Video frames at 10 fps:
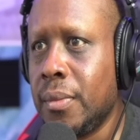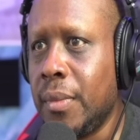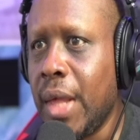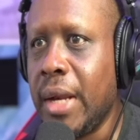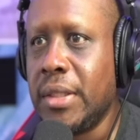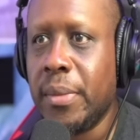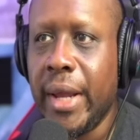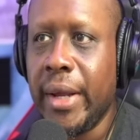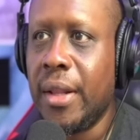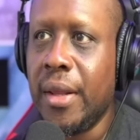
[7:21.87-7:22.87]
That is
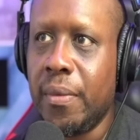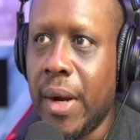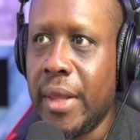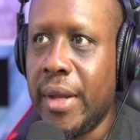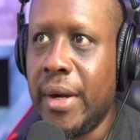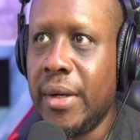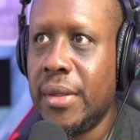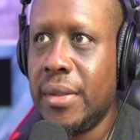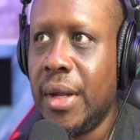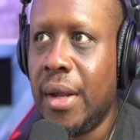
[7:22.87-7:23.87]
Imane Khelif right there.
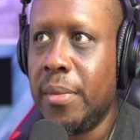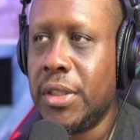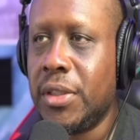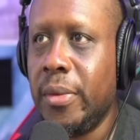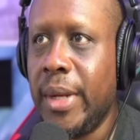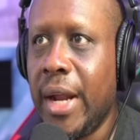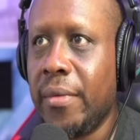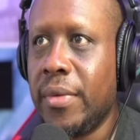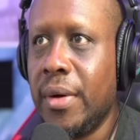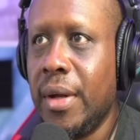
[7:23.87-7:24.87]
I'm assuming
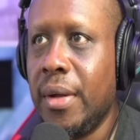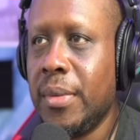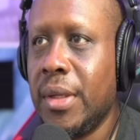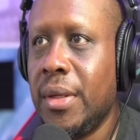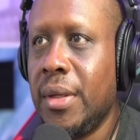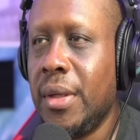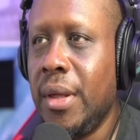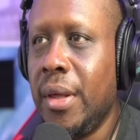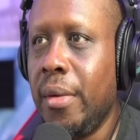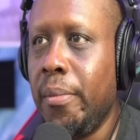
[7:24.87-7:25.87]
after
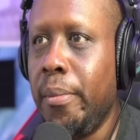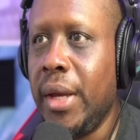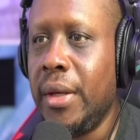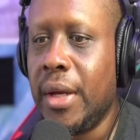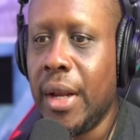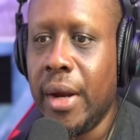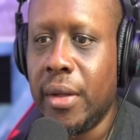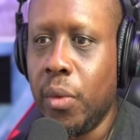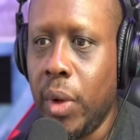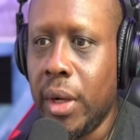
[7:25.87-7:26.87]
being
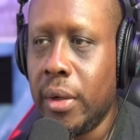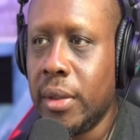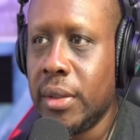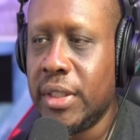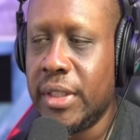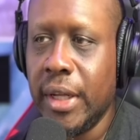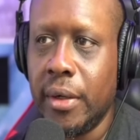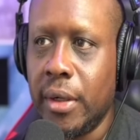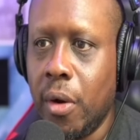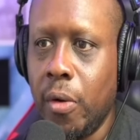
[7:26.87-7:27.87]
declared the winner,
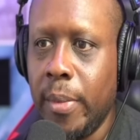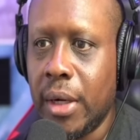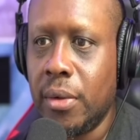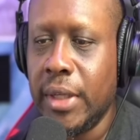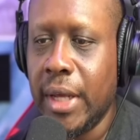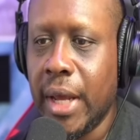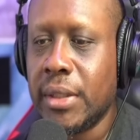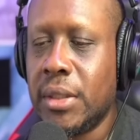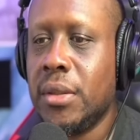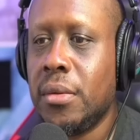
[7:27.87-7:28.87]
stealing the gold medal.
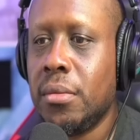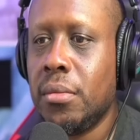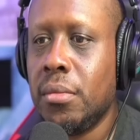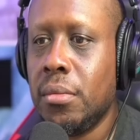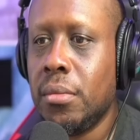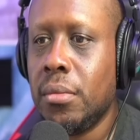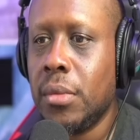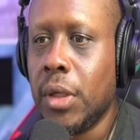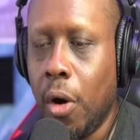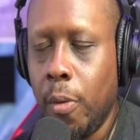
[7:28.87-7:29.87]
Yes,
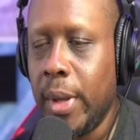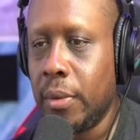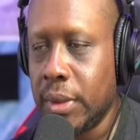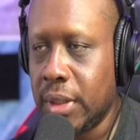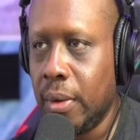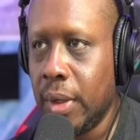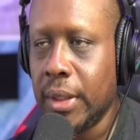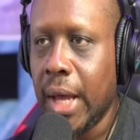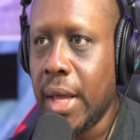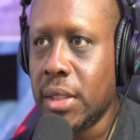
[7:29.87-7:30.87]
the gold medal was stolen,
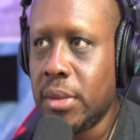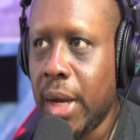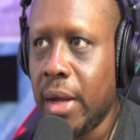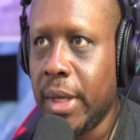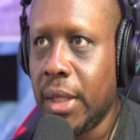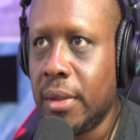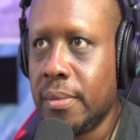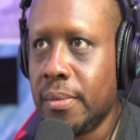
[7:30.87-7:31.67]
guys, by a man.